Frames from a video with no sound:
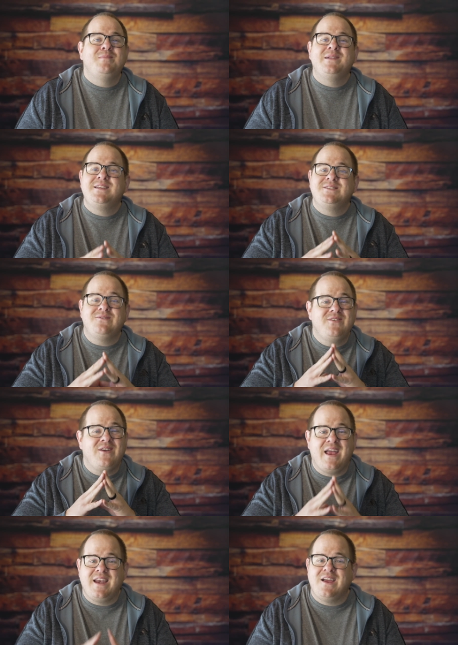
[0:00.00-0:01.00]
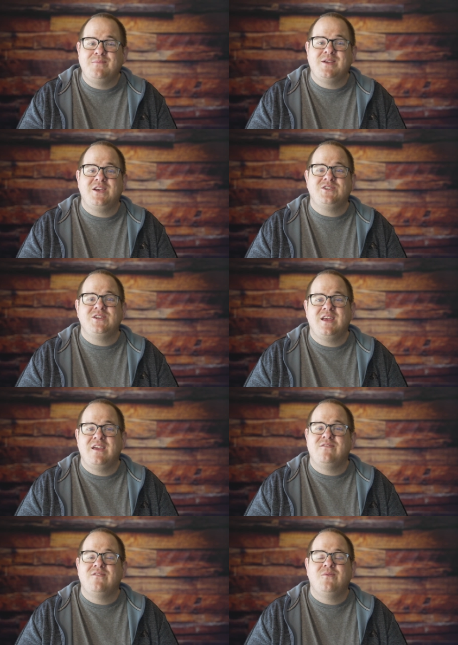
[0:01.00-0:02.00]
please don't feel any obligation to give.